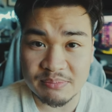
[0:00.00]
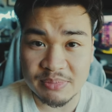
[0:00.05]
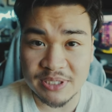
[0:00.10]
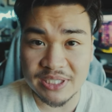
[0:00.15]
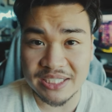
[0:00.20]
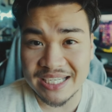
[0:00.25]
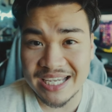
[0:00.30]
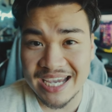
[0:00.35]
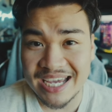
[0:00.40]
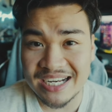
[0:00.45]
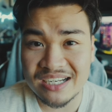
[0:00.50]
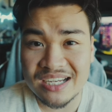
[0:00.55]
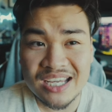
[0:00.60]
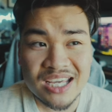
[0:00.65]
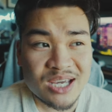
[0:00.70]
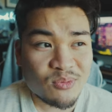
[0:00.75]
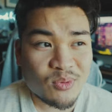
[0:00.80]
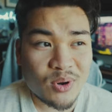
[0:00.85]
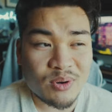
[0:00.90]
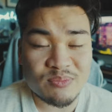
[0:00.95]
But again,
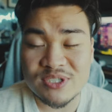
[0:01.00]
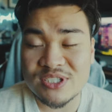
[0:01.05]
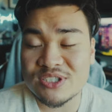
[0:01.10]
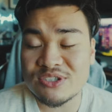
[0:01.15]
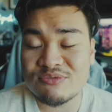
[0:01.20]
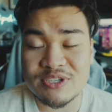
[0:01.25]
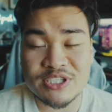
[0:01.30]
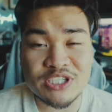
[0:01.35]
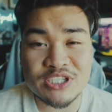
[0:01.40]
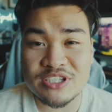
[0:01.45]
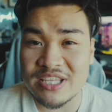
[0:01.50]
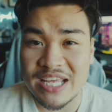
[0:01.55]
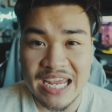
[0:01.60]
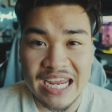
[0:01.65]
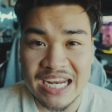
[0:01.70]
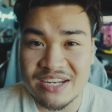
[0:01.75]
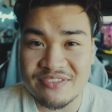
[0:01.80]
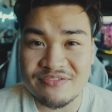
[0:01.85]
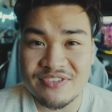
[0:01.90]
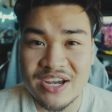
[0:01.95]
when we switch to the
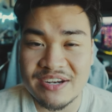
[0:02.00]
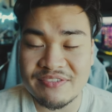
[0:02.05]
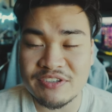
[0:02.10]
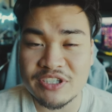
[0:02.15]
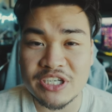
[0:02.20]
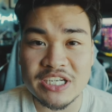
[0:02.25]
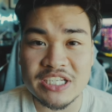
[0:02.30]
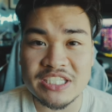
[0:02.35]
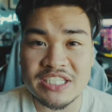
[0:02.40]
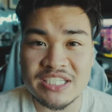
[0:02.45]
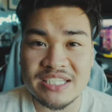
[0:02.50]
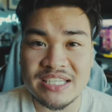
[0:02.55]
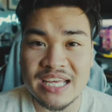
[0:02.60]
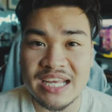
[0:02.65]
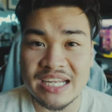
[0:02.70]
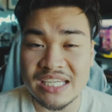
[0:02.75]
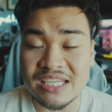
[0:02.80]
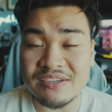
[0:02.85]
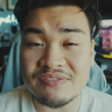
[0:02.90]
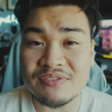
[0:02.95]
85, you're going to see
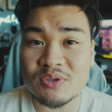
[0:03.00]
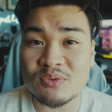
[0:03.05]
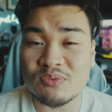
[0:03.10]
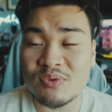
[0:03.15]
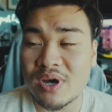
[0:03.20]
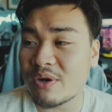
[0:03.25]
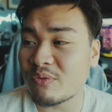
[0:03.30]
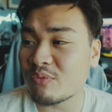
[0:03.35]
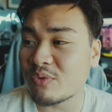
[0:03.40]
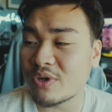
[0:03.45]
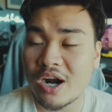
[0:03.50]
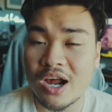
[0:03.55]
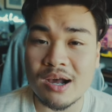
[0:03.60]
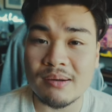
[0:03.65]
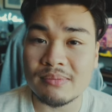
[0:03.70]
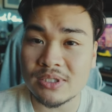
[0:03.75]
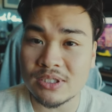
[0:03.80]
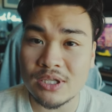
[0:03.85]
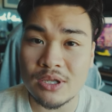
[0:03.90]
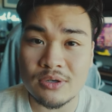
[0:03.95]
that even when we're
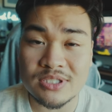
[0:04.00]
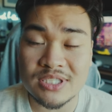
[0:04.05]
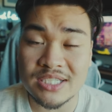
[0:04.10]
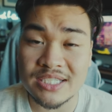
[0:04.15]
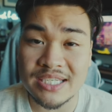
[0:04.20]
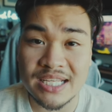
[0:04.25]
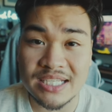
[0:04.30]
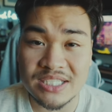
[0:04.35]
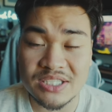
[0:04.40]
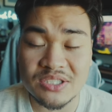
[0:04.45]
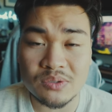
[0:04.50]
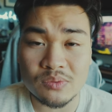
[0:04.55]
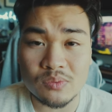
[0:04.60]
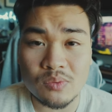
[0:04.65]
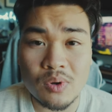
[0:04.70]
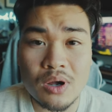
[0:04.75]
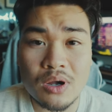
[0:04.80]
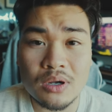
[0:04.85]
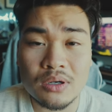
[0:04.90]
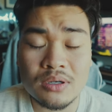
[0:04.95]
up close against the
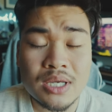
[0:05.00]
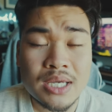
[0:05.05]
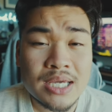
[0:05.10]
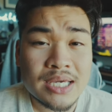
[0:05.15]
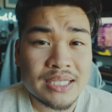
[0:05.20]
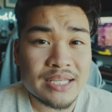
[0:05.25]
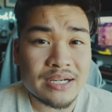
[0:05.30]
wall,